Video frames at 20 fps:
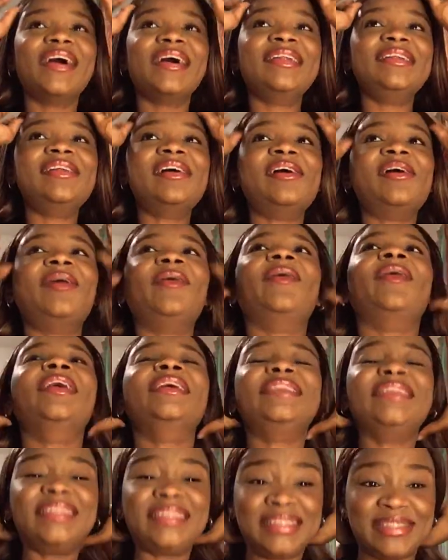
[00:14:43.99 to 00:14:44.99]
Now,
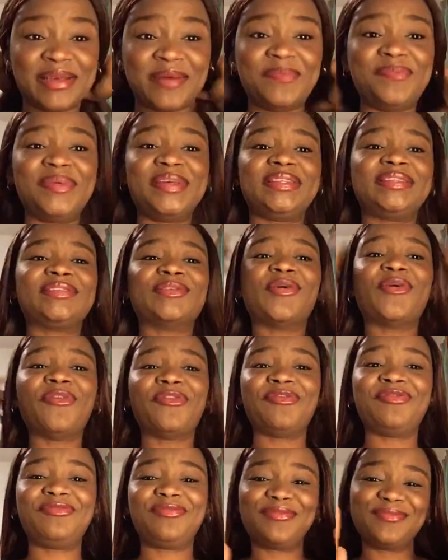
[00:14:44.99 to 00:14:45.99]
this
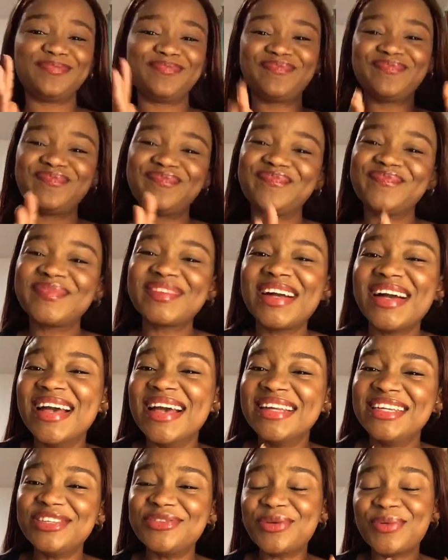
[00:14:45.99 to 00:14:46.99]

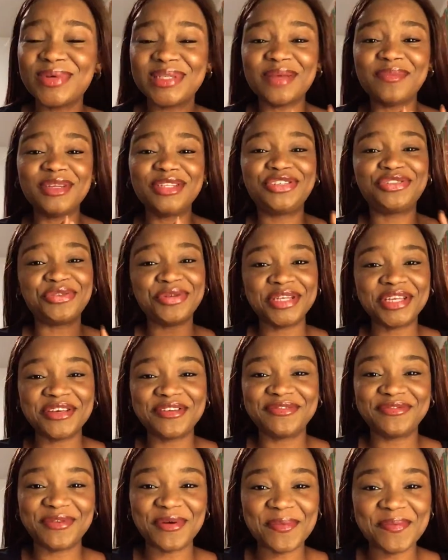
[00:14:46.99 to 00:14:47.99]
one was a bit tricky
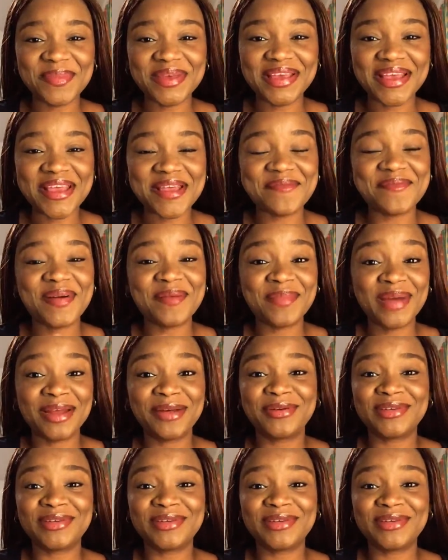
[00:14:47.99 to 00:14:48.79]
for me in my mind,